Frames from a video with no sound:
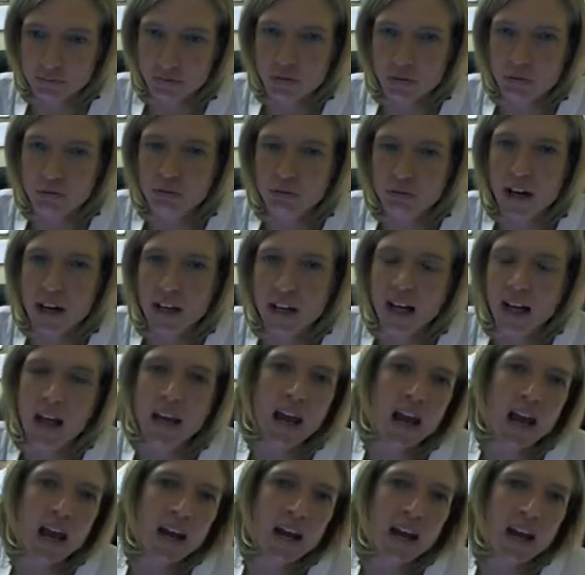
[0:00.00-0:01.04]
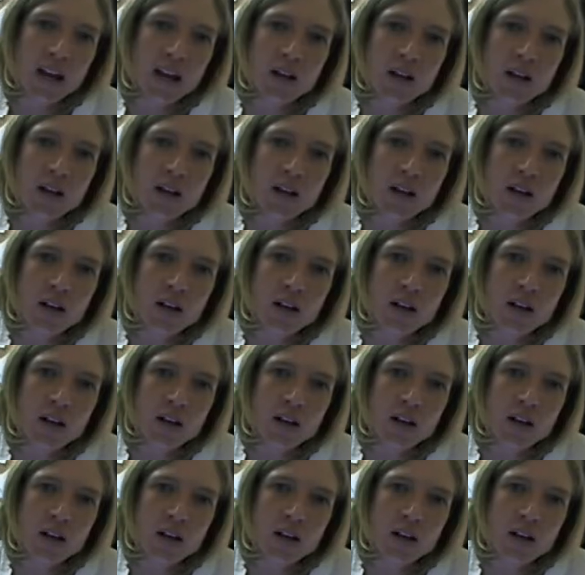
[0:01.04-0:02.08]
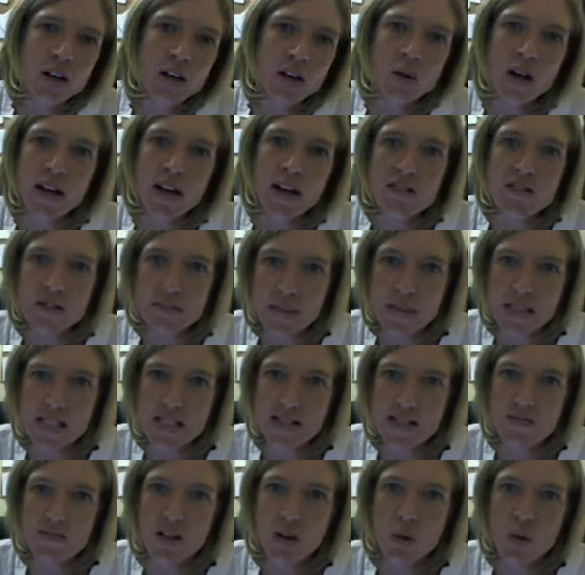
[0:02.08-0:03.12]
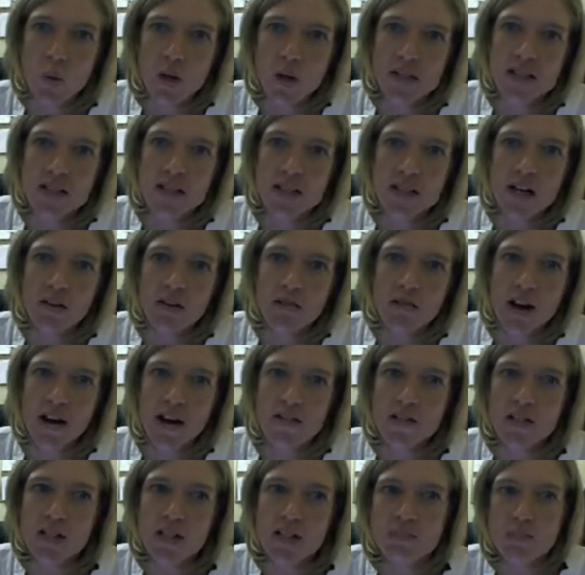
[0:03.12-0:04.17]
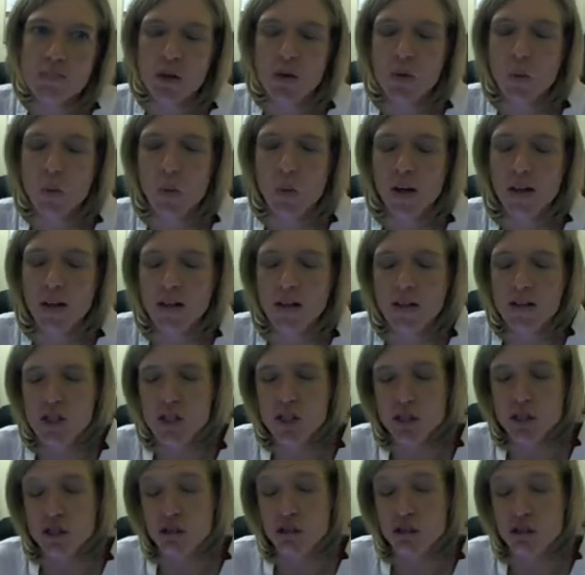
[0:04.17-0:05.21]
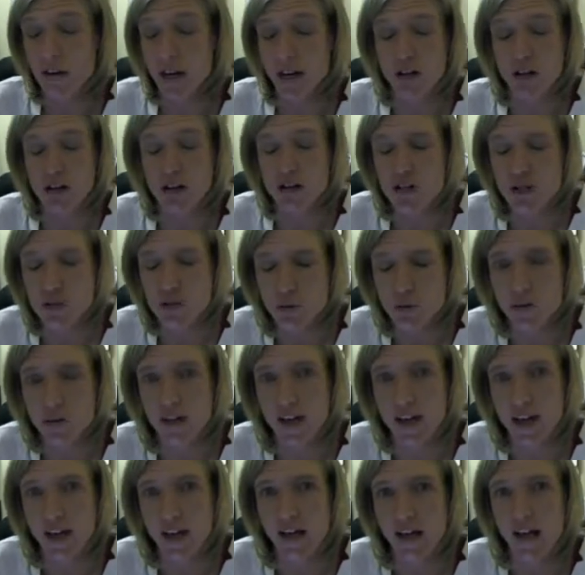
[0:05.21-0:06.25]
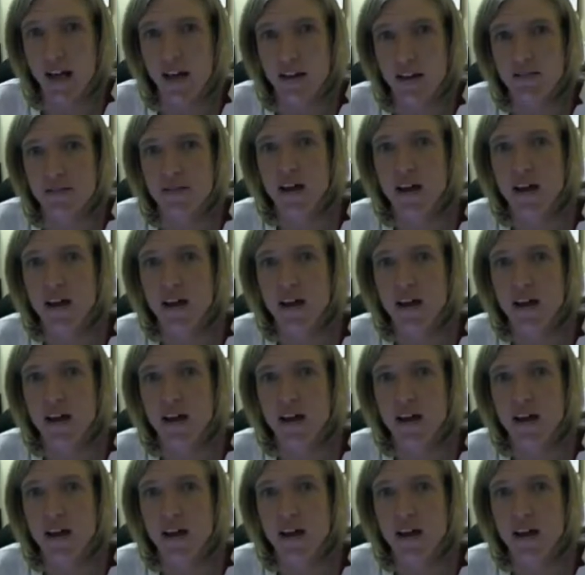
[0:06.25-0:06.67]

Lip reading: Right, and I don't have specific ones that I reference, but the one trick or tool that I have